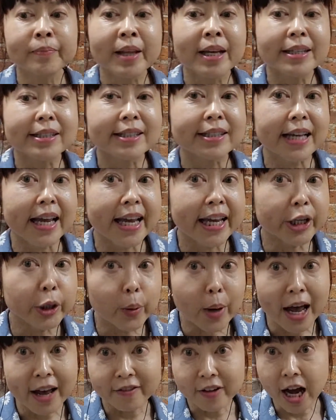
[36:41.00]
say you
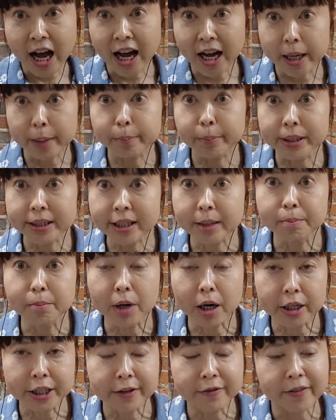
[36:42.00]
have a high percent
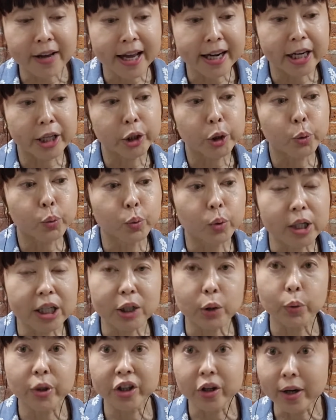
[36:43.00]
body fat and you
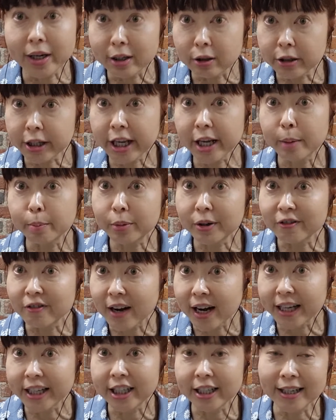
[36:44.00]
work with your healthcare
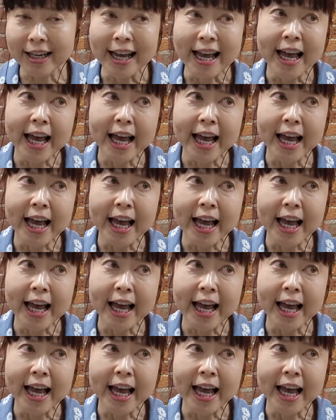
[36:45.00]
provider